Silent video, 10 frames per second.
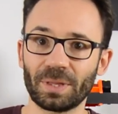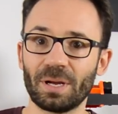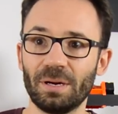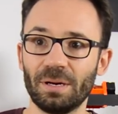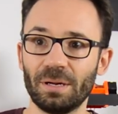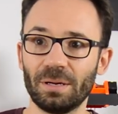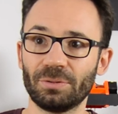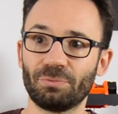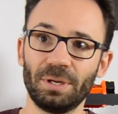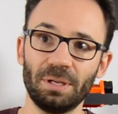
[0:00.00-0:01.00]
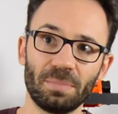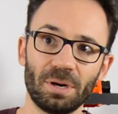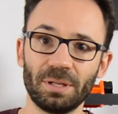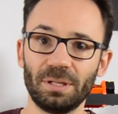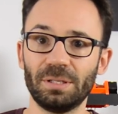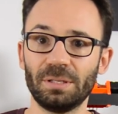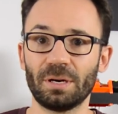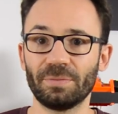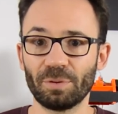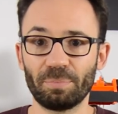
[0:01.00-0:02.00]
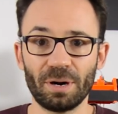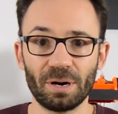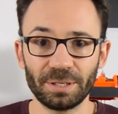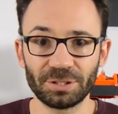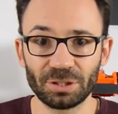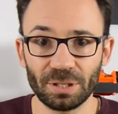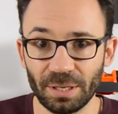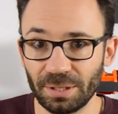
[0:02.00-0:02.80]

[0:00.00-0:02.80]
3D modeling of the parts,